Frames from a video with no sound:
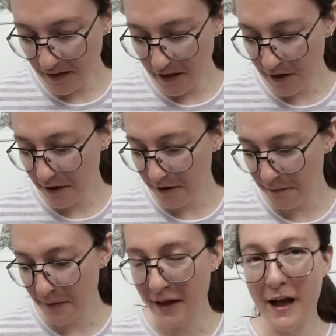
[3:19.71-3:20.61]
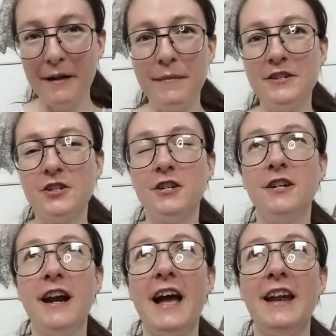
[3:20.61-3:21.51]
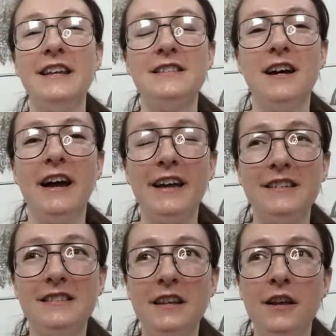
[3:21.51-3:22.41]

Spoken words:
I measured at a size